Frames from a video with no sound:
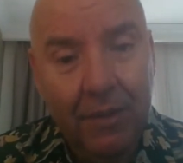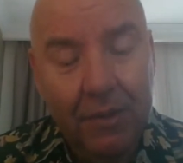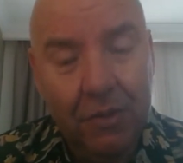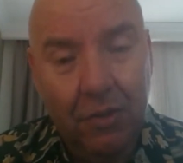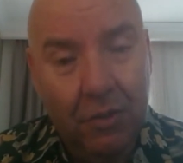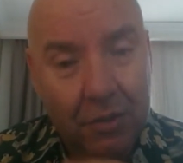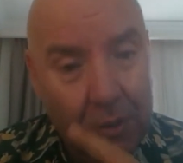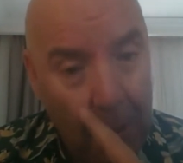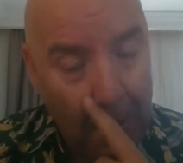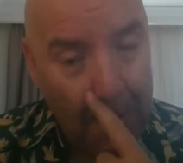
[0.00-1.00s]
So
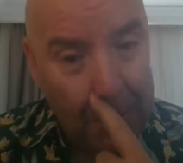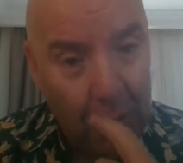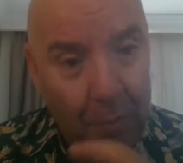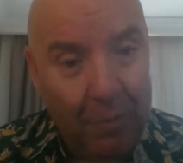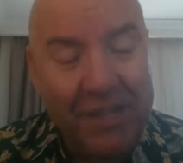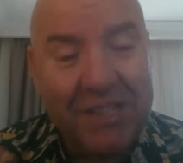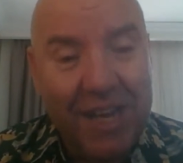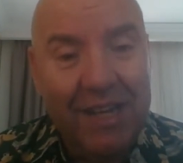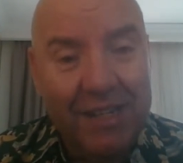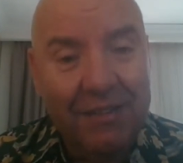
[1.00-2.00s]

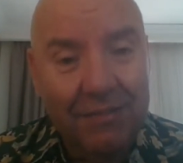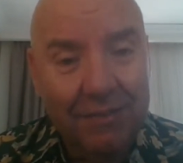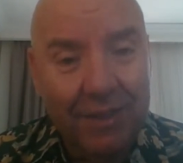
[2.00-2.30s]
pre-selling